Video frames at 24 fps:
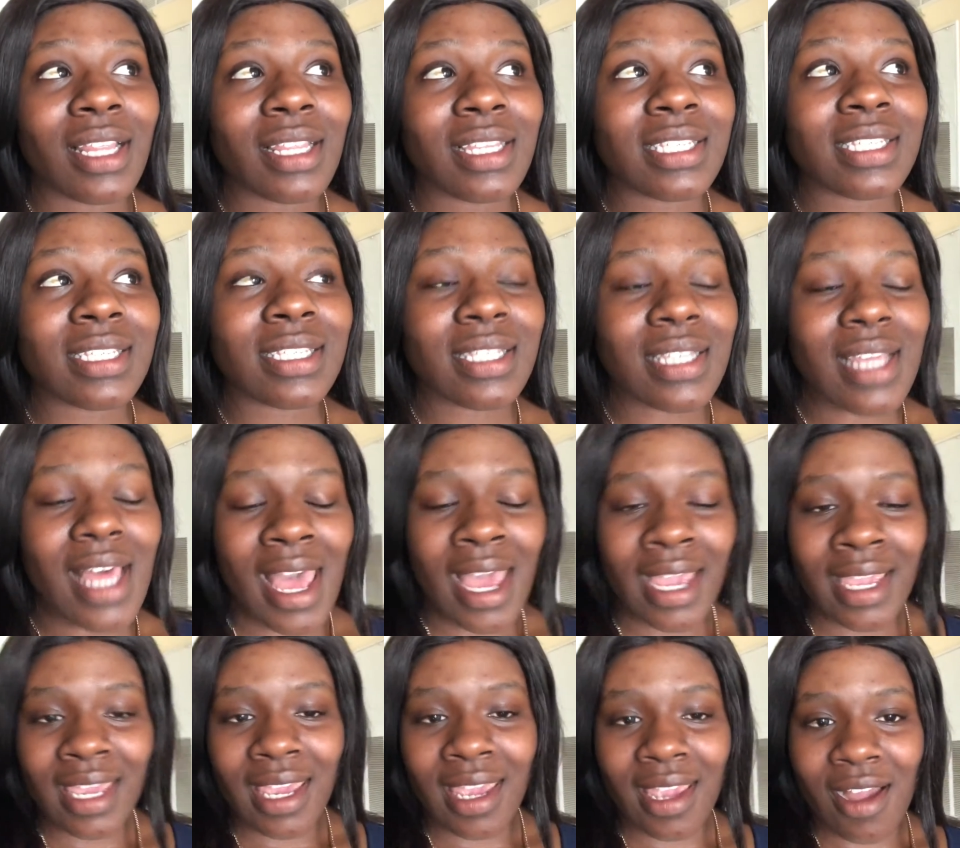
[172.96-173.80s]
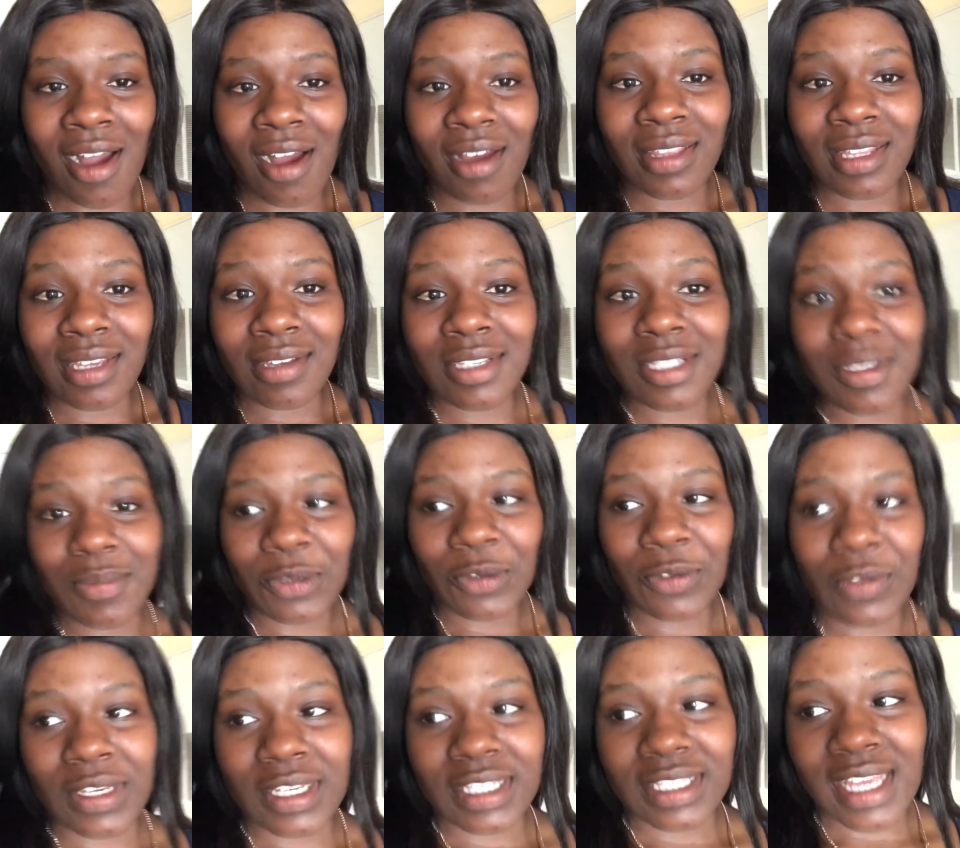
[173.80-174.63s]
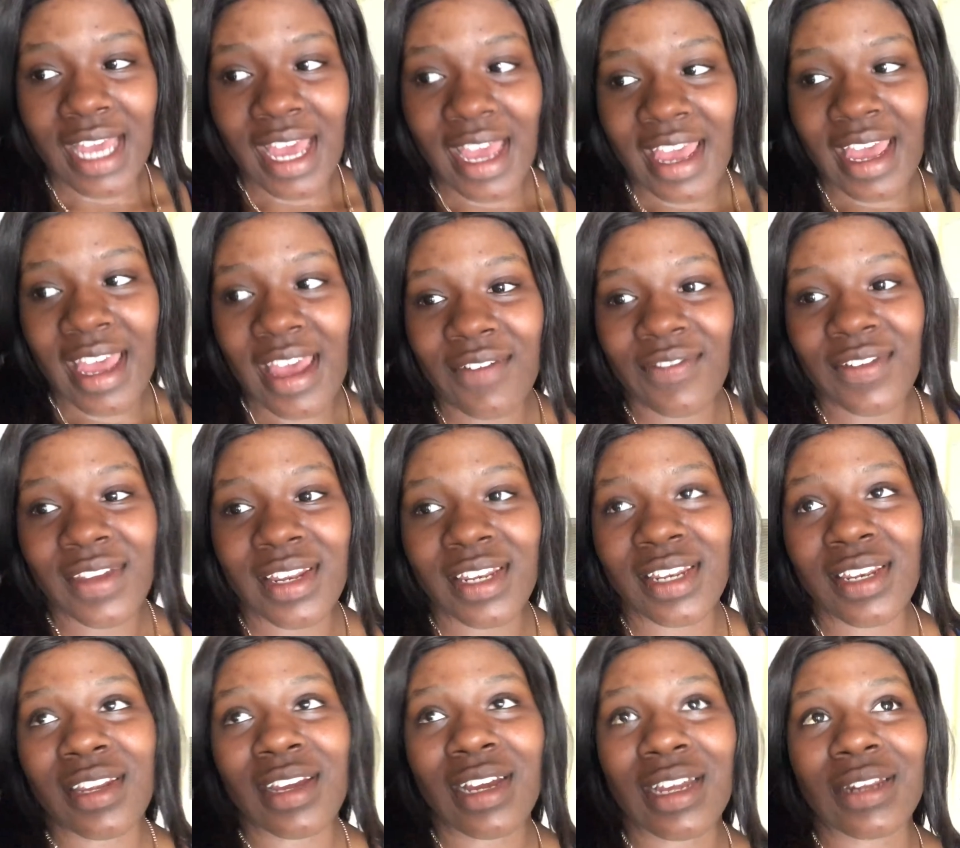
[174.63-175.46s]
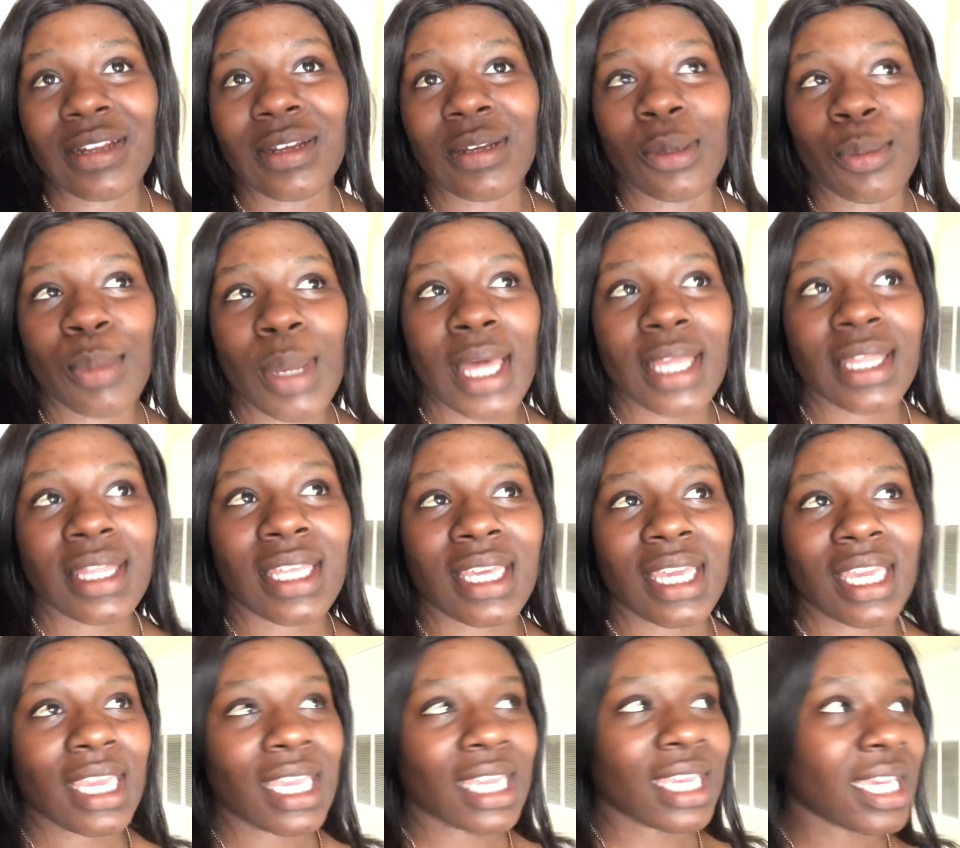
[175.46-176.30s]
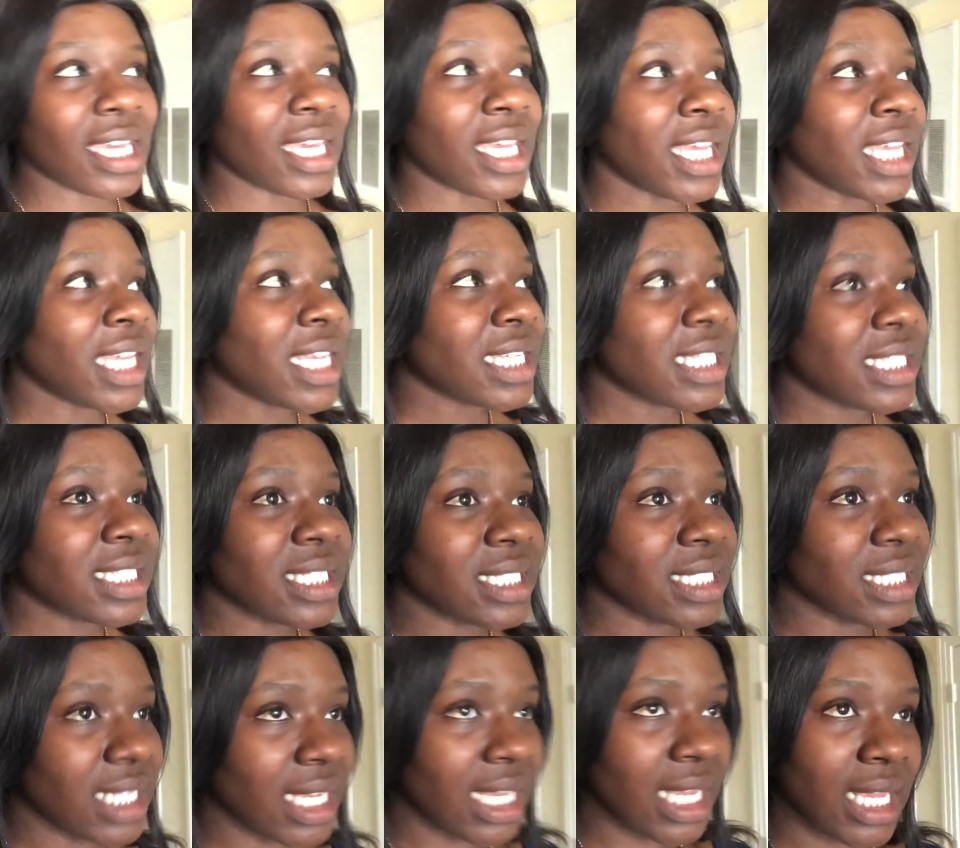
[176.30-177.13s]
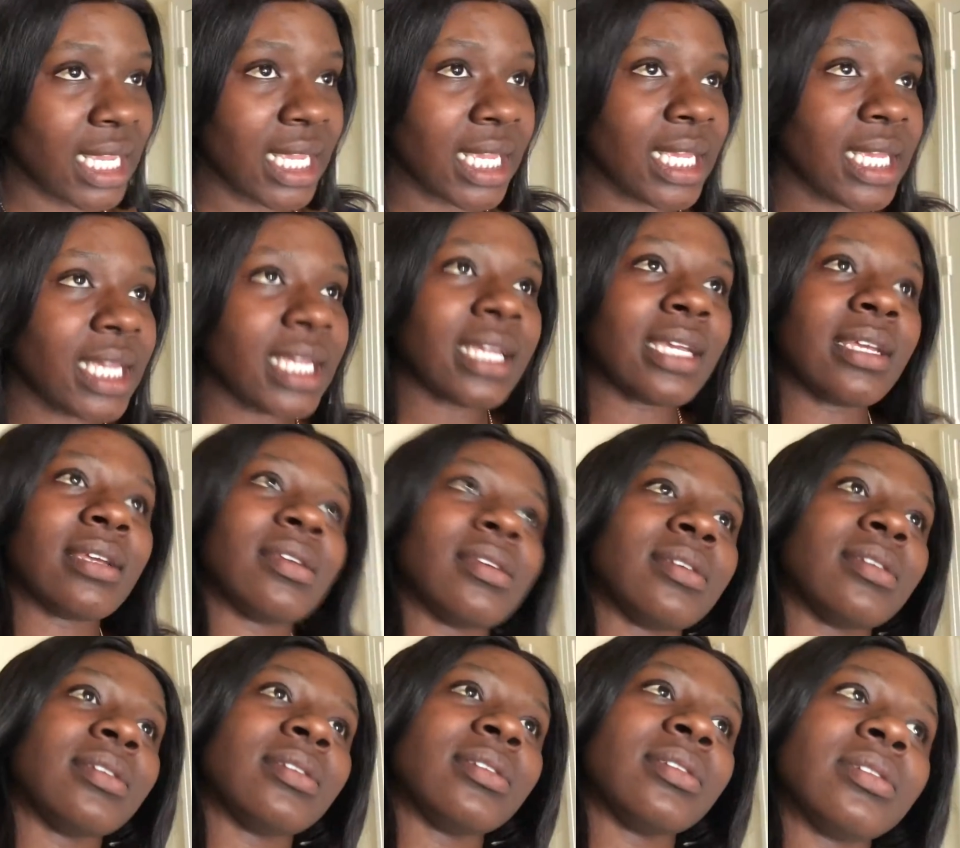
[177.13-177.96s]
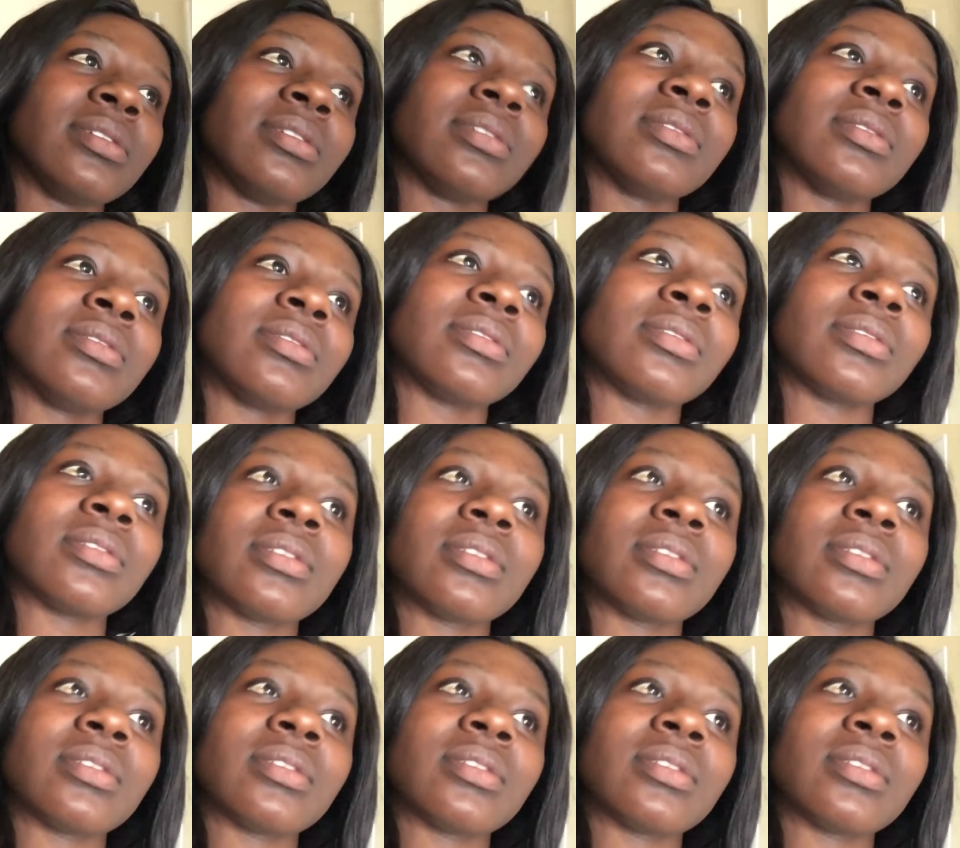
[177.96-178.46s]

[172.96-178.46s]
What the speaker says: slacking on these smoothies. I haven't done them, I think, since